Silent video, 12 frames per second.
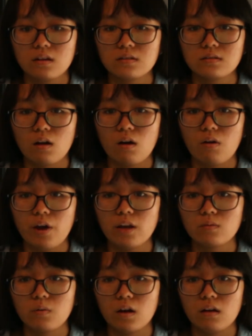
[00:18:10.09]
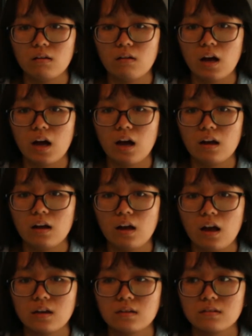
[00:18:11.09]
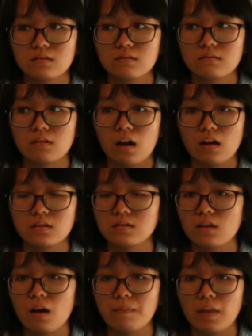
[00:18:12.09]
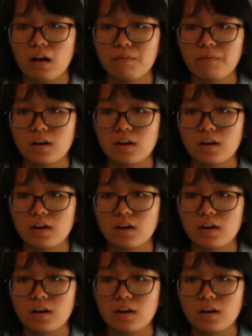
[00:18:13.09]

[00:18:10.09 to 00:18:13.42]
So it will stop the